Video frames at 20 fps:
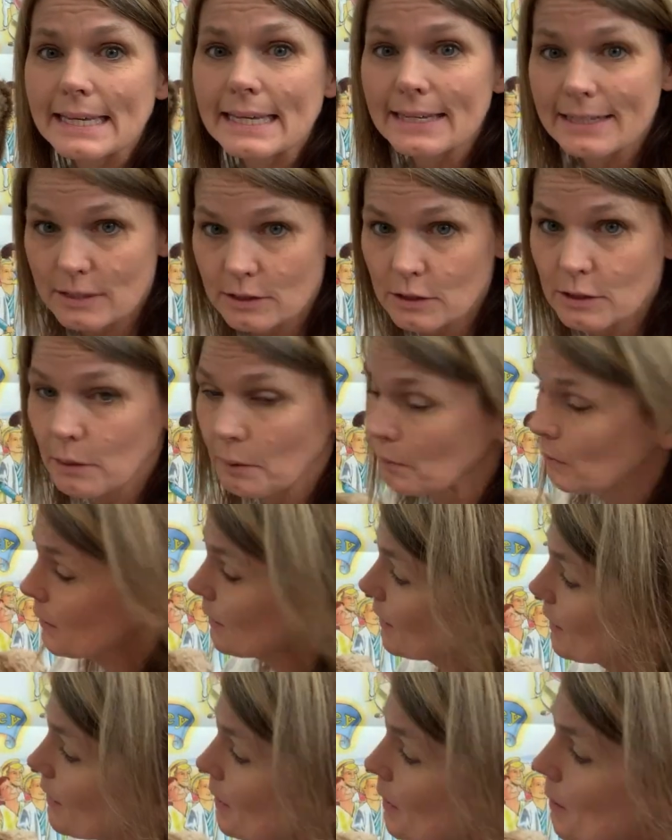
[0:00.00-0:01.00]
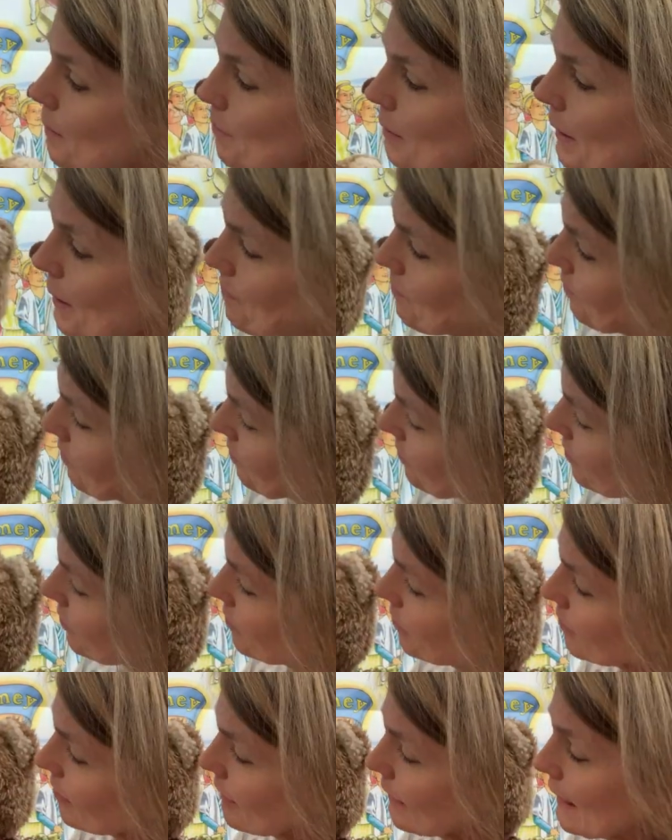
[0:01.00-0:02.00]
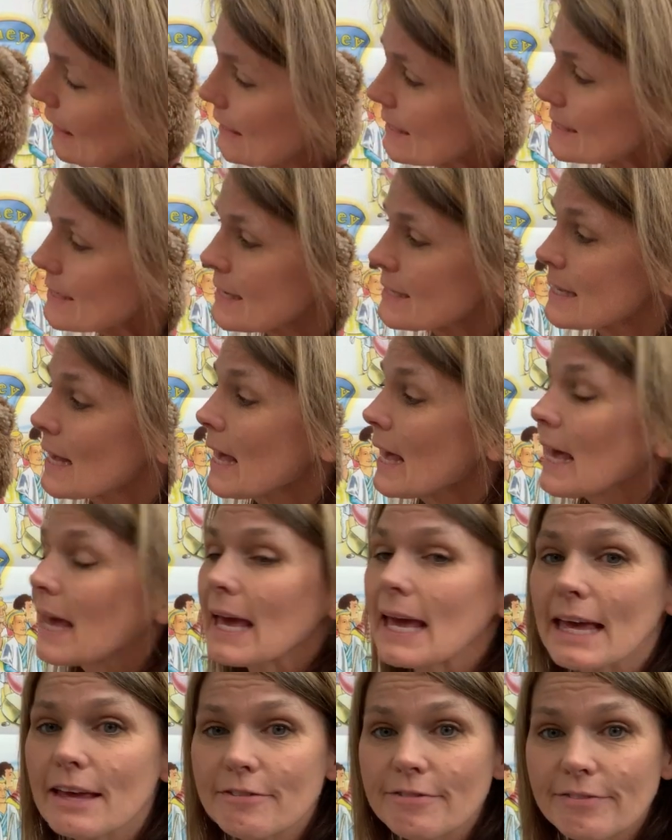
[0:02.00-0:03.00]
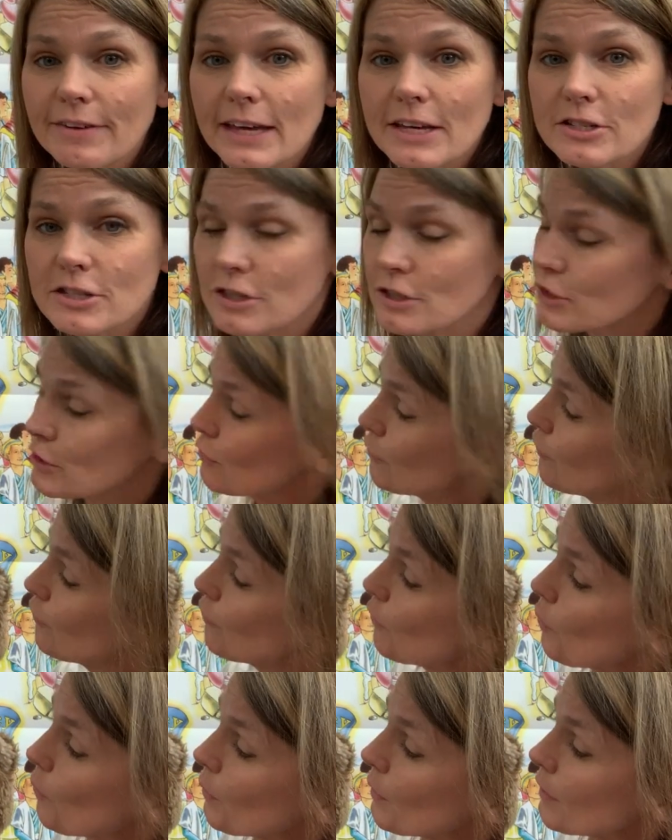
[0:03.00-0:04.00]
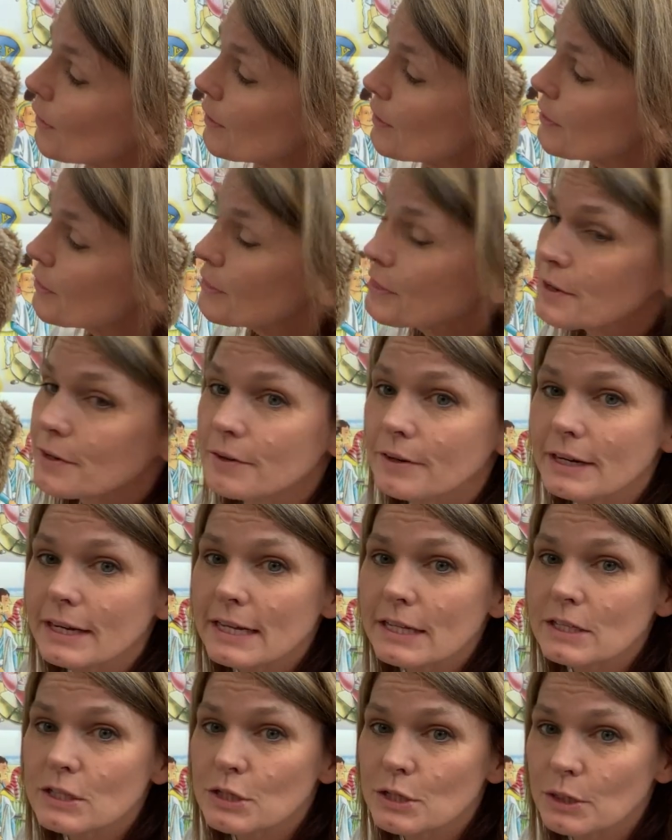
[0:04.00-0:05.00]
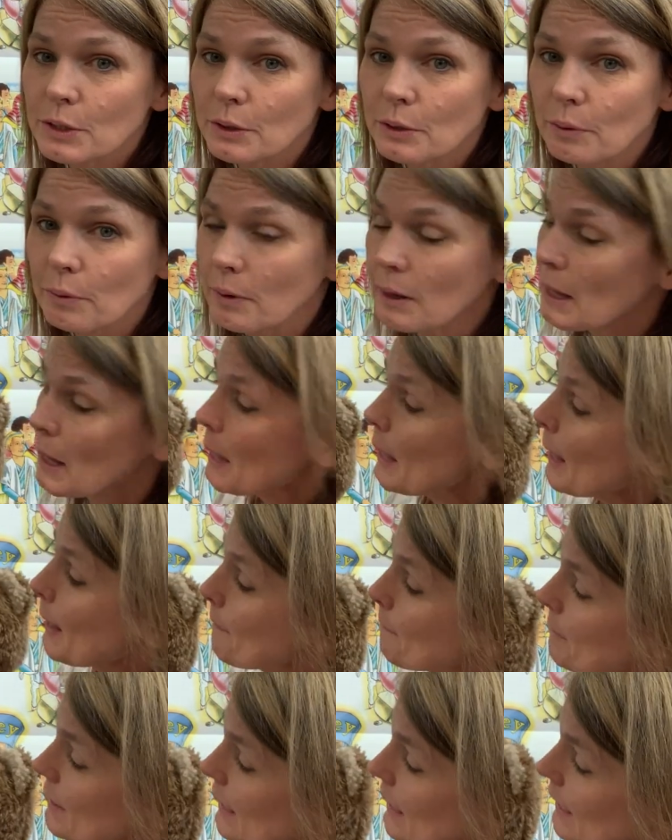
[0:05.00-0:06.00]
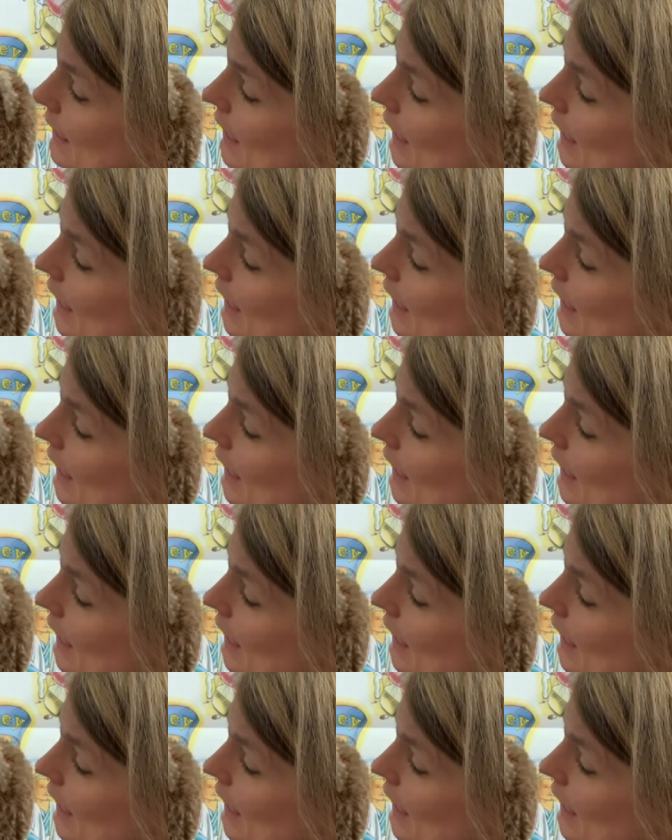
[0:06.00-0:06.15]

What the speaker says: see it too. But it says Ephesians 4:32, be